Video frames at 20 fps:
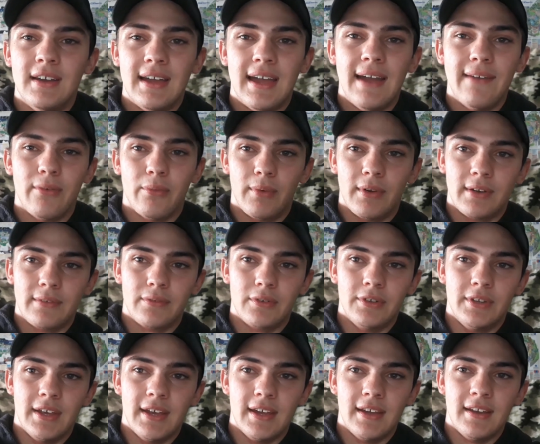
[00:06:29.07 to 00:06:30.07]
Have a wonderful
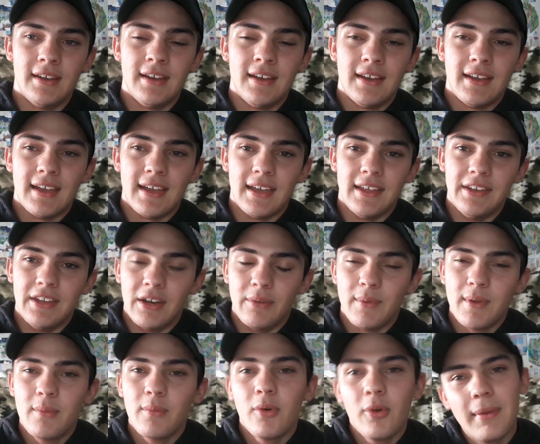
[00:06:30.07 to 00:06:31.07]
day. And
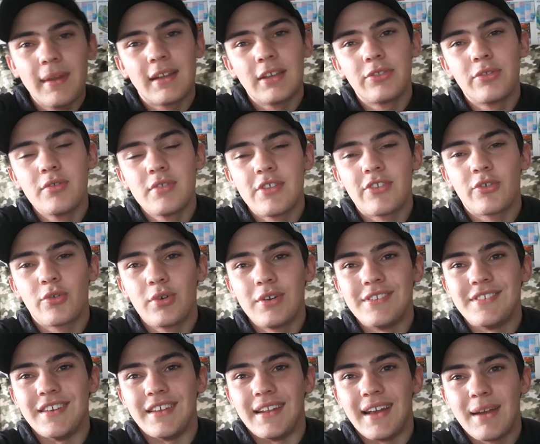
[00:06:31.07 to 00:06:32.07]
we will make it through this
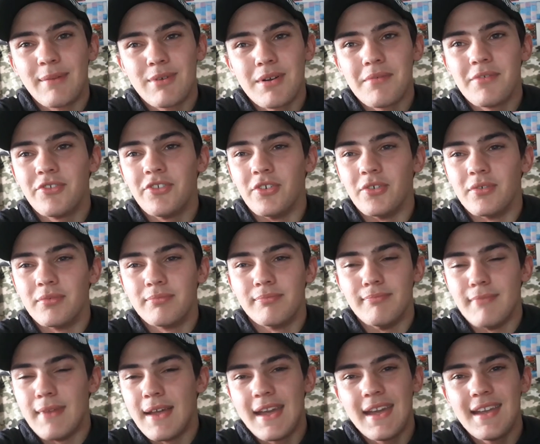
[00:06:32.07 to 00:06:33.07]
quarantine. I promise you.
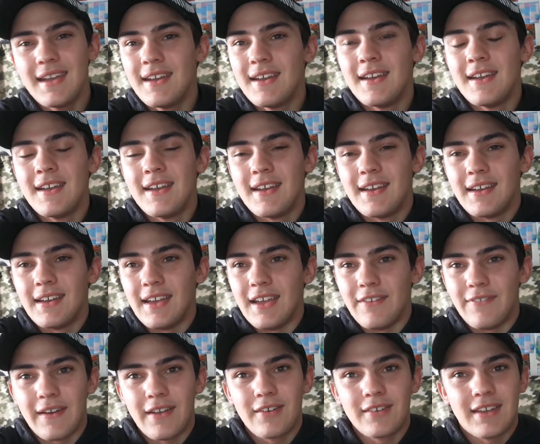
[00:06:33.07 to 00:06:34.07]

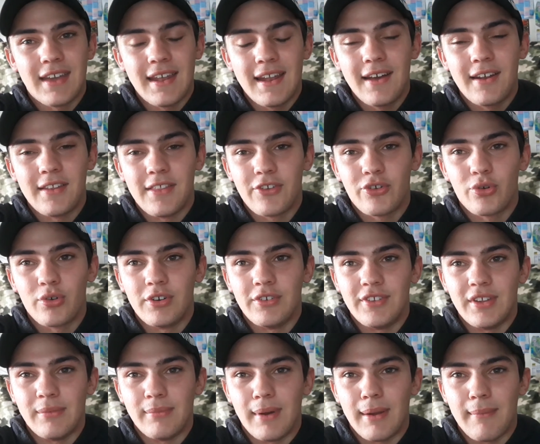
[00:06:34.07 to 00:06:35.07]
If I don't get out of this
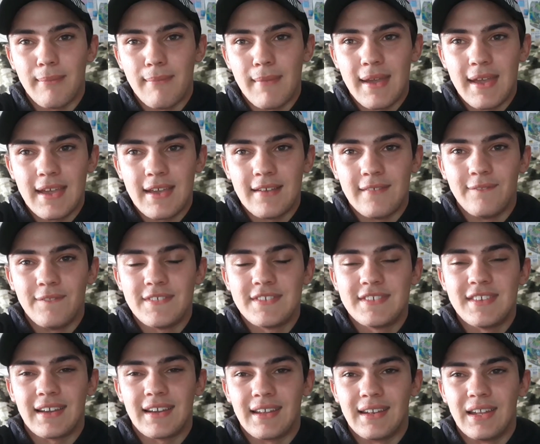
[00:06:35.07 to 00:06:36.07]
quarantine by May
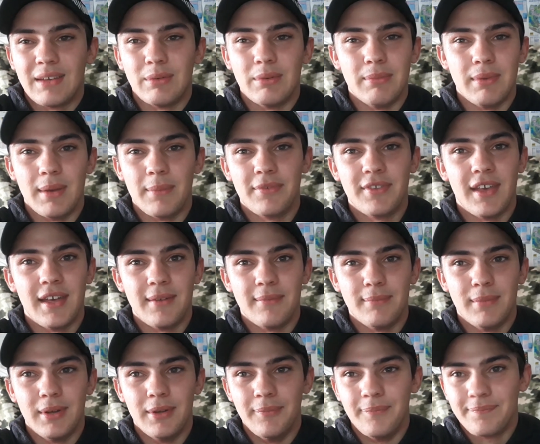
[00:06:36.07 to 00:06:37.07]
2nd, I'm going to be upset.
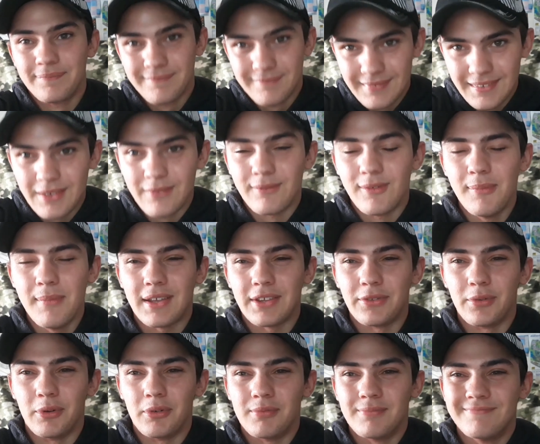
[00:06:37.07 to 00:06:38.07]
But we'll make it through.